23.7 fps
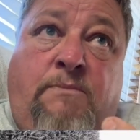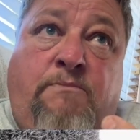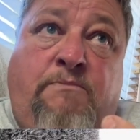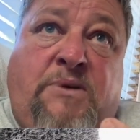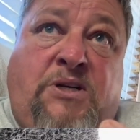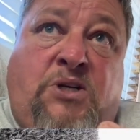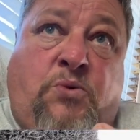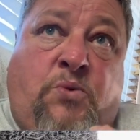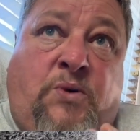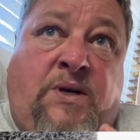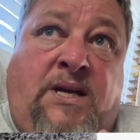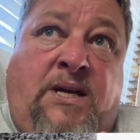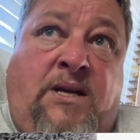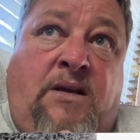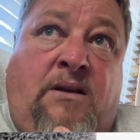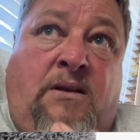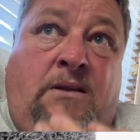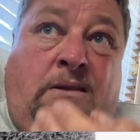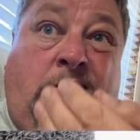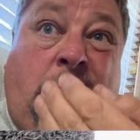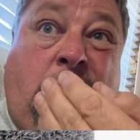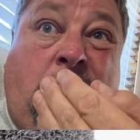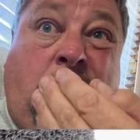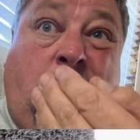
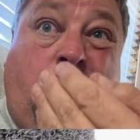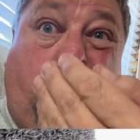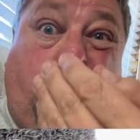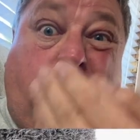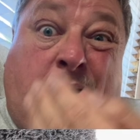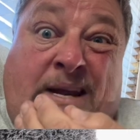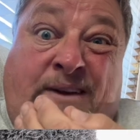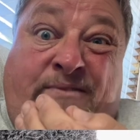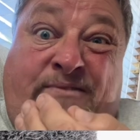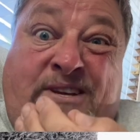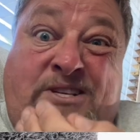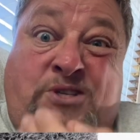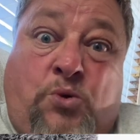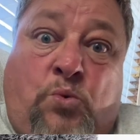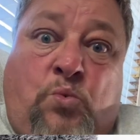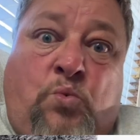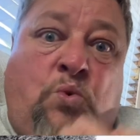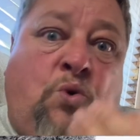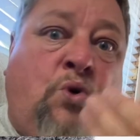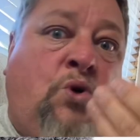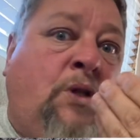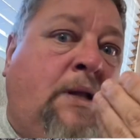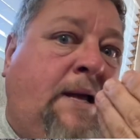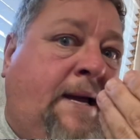between the blood vessel
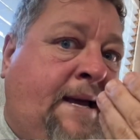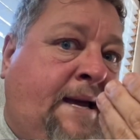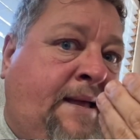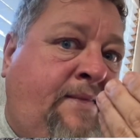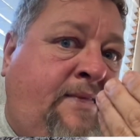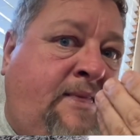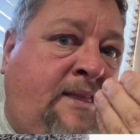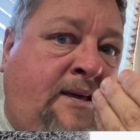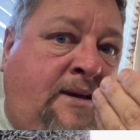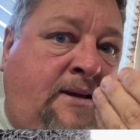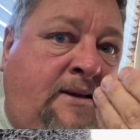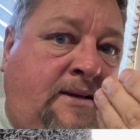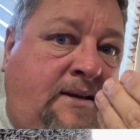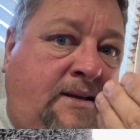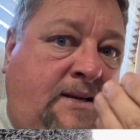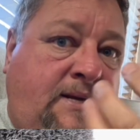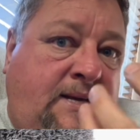wall and the